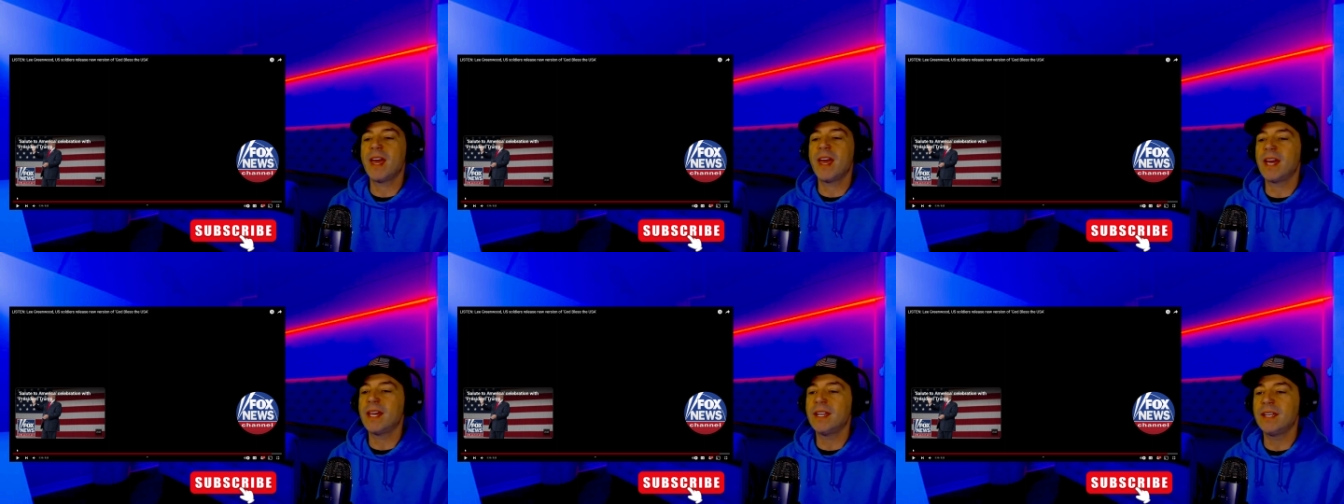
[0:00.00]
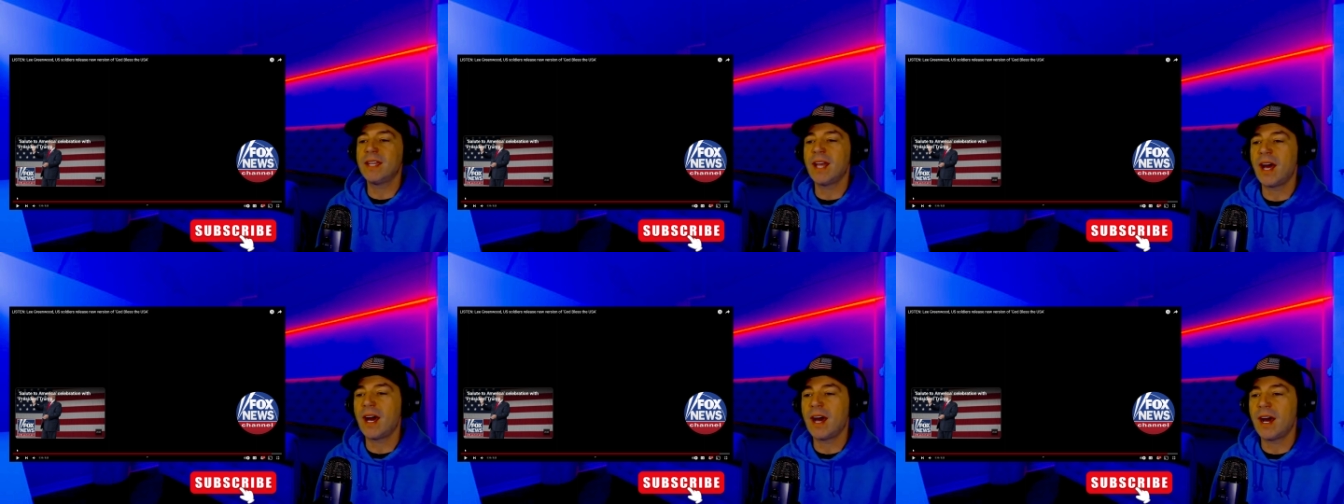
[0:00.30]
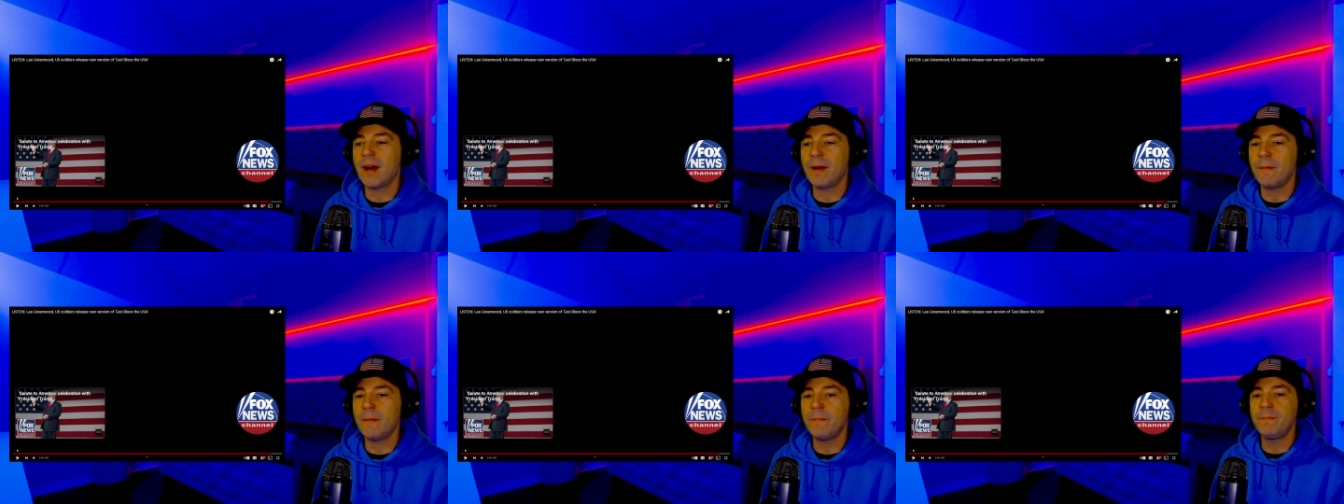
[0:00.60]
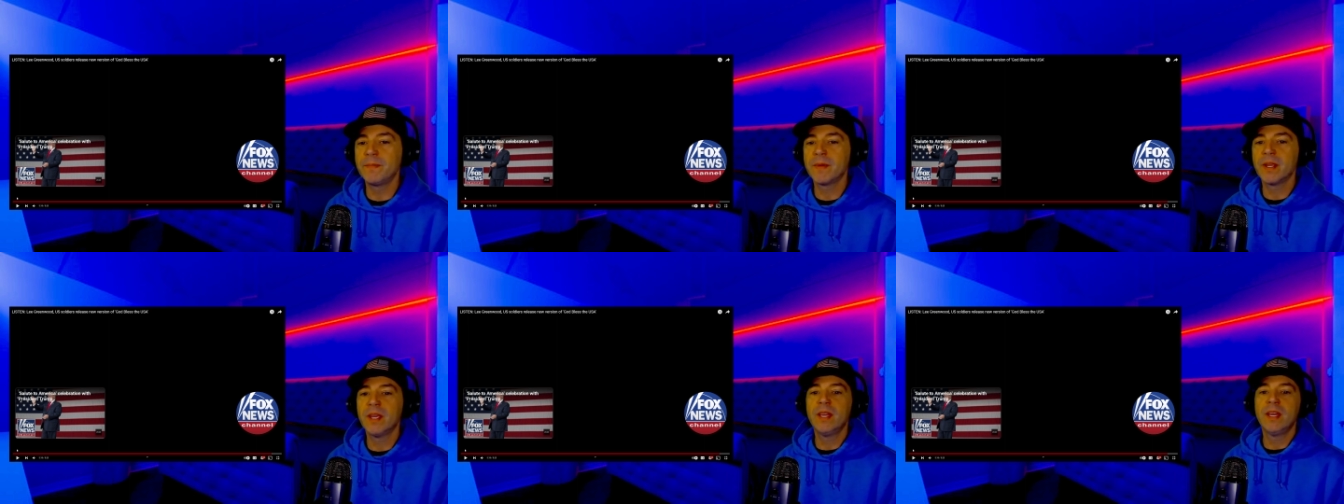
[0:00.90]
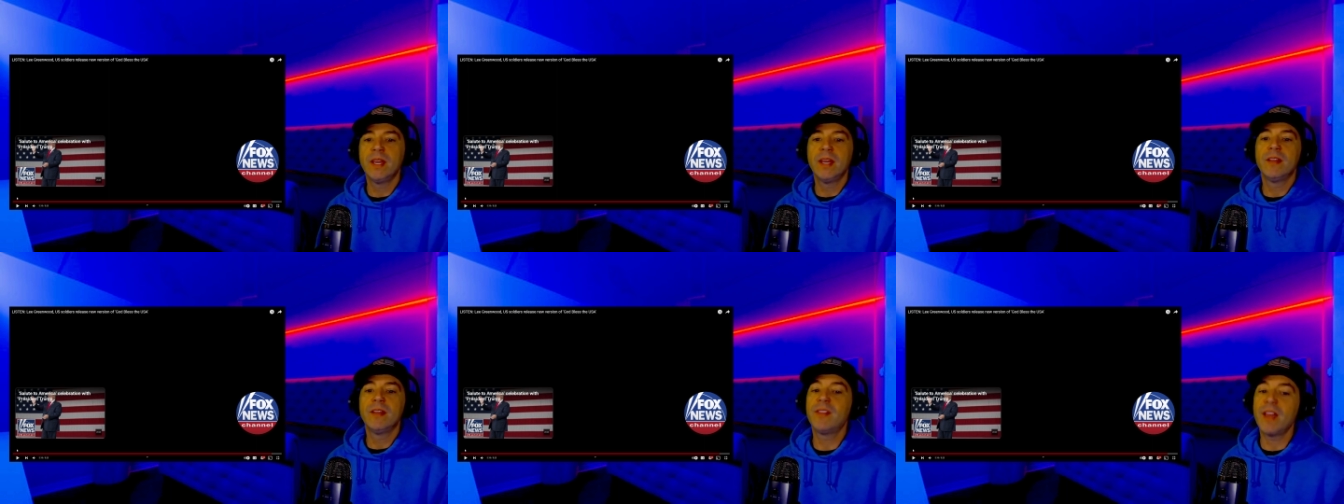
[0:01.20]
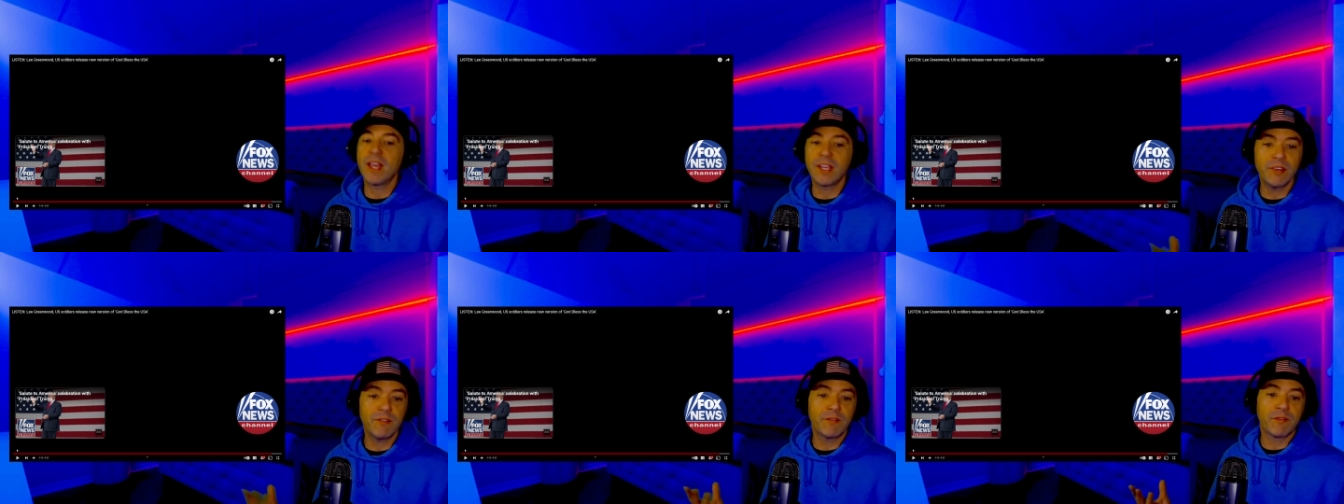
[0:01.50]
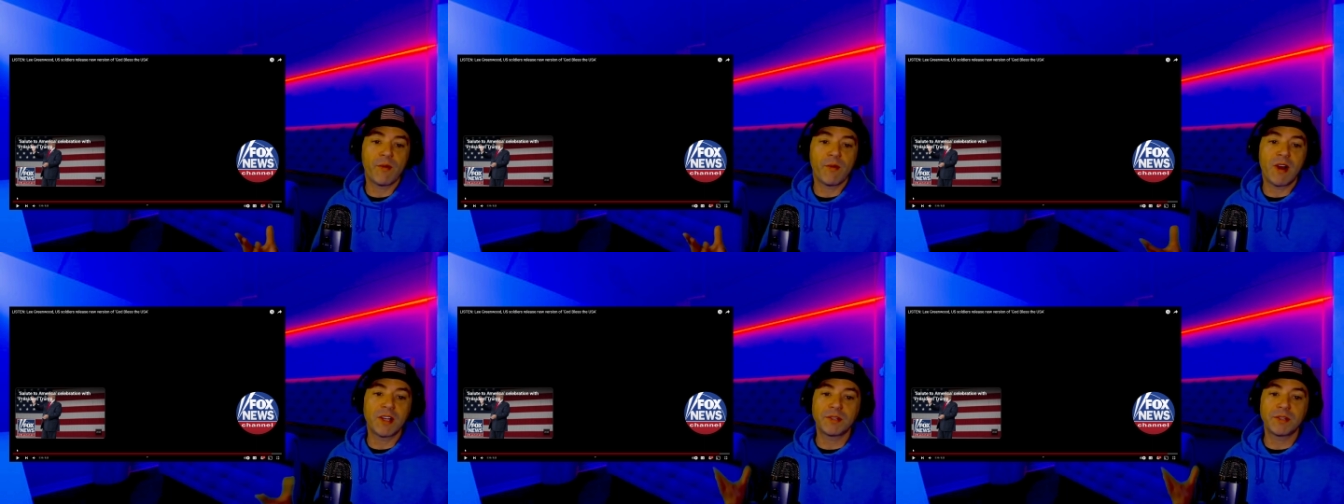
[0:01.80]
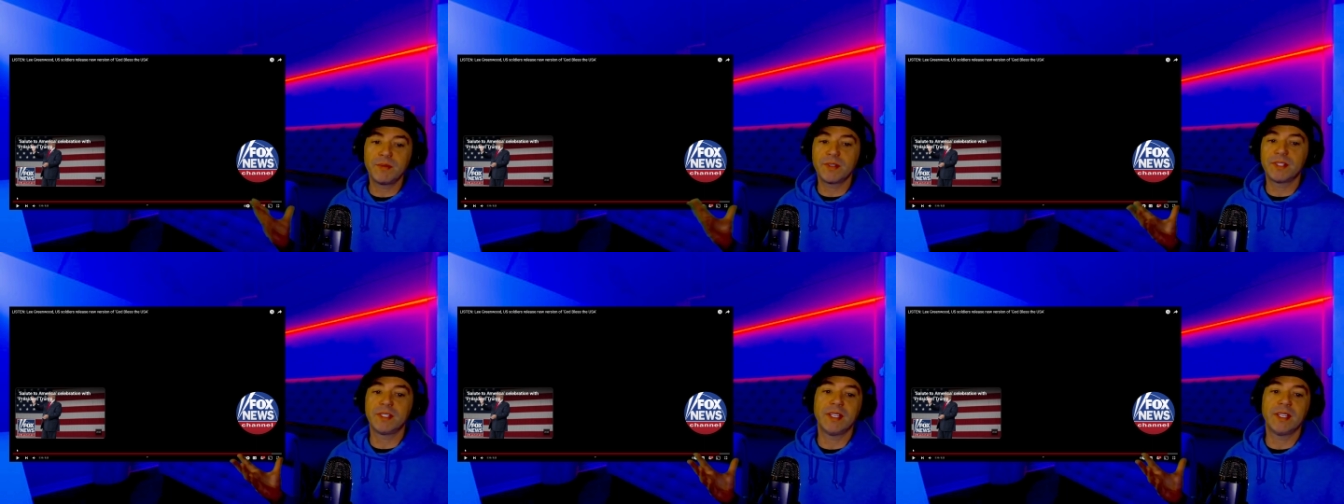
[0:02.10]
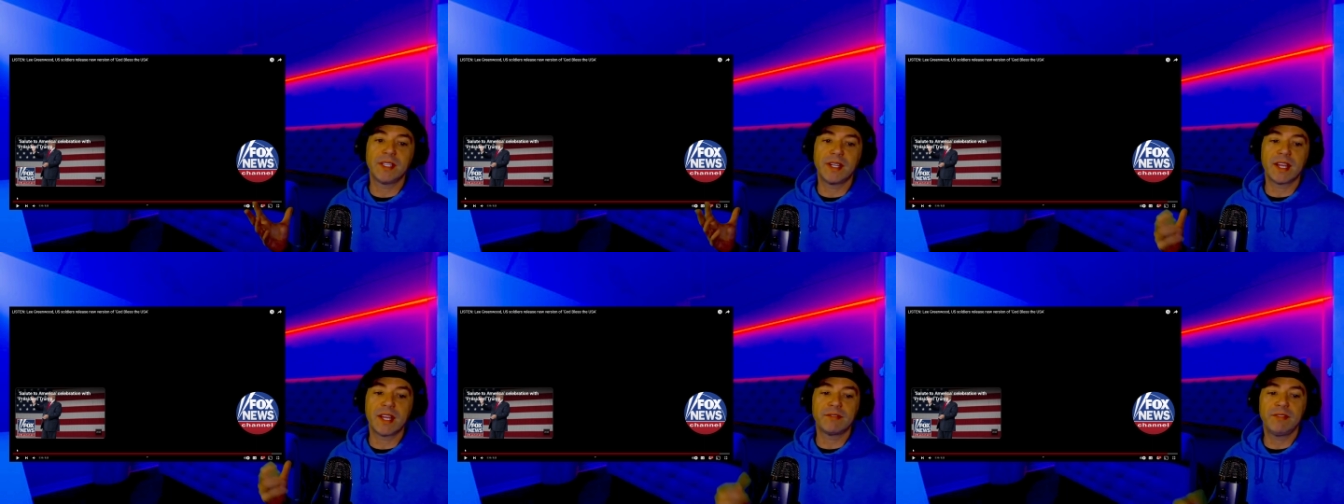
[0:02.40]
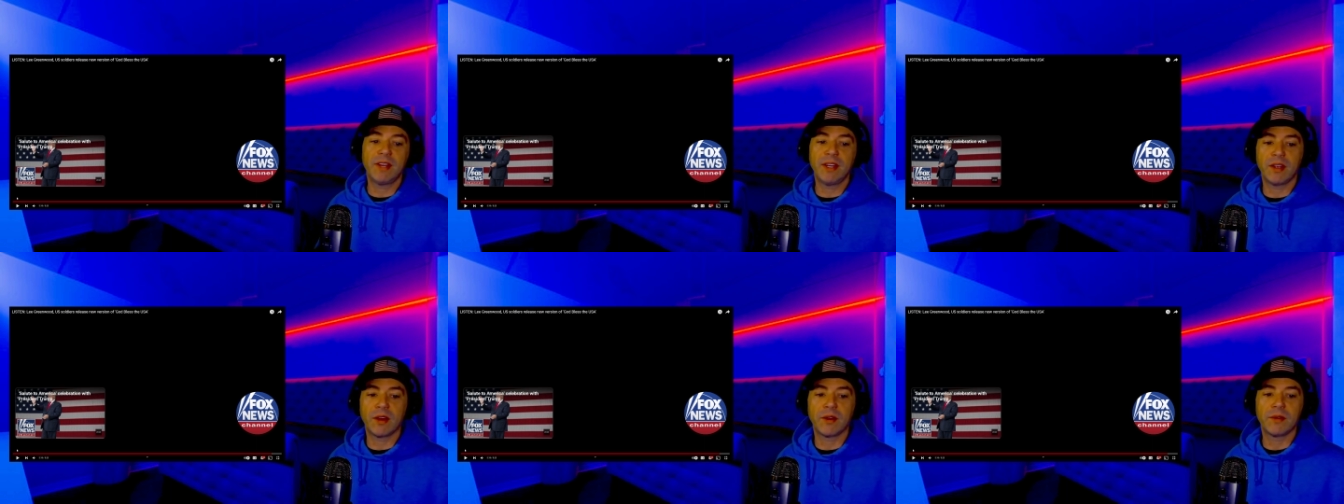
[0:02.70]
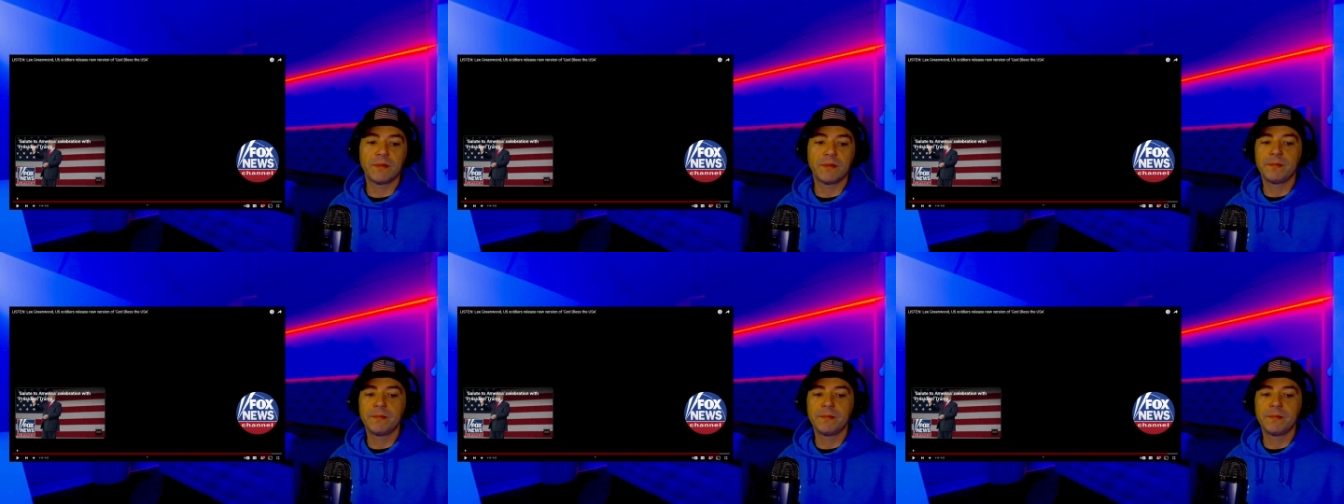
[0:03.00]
And thank you for watching. We'll see you in the next video.